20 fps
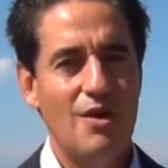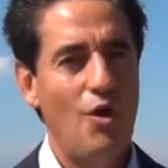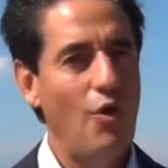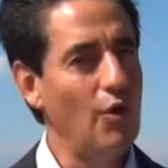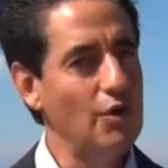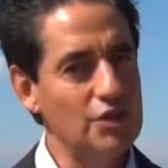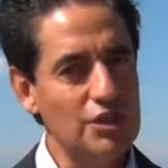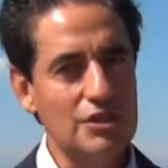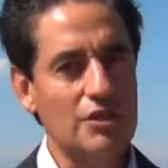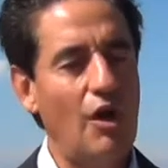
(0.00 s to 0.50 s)

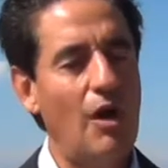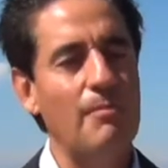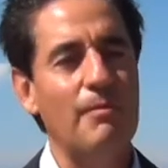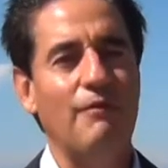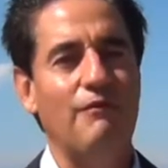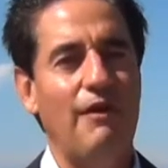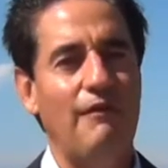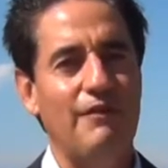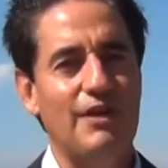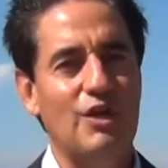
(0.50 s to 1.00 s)
Or just call
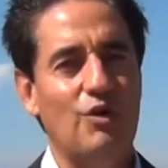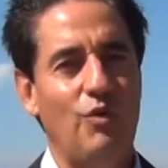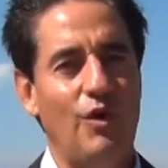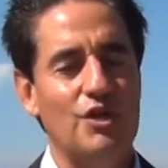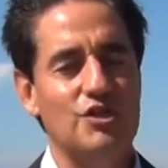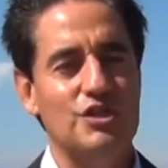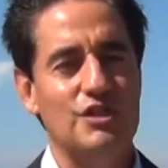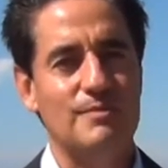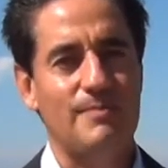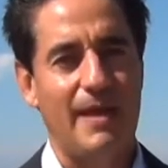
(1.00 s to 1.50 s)
me if you have any
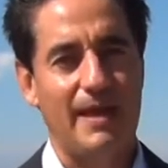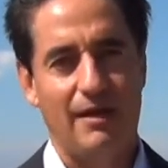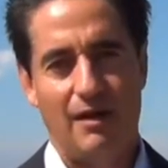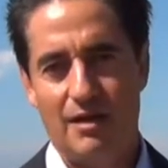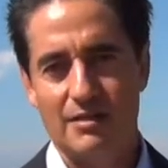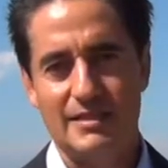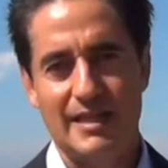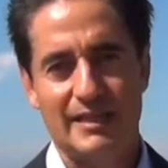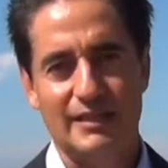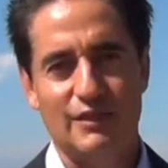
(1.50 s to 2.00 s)
questions. My
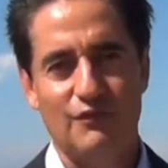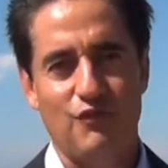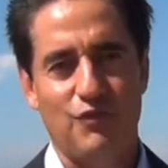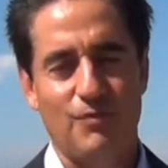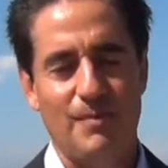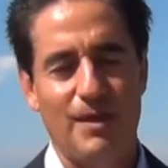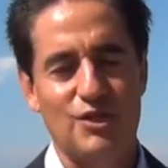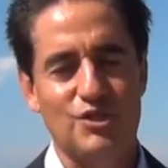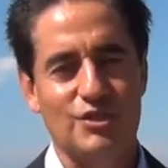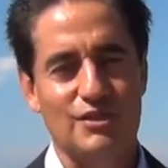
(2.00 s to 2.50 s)
contact
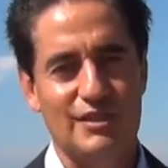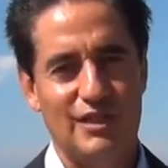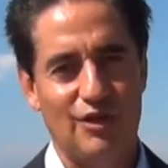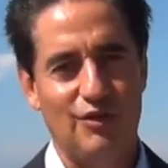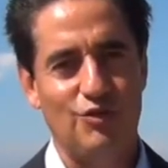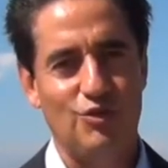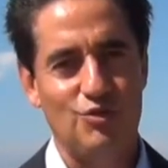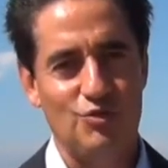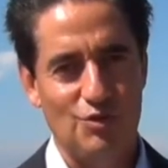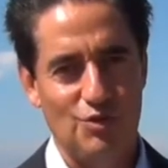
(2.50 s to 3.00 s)
information is
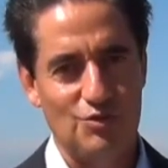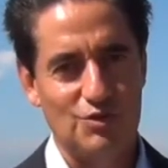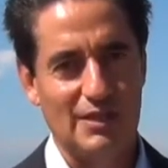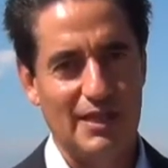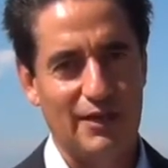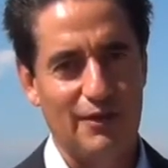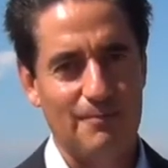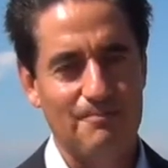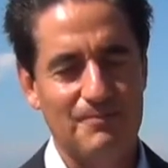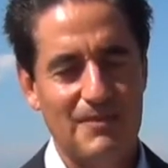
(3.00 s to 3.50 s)
here in the
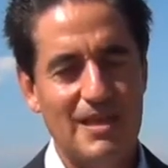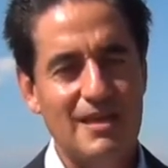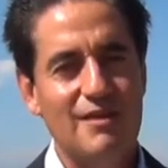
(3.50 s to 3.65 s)
newsletter.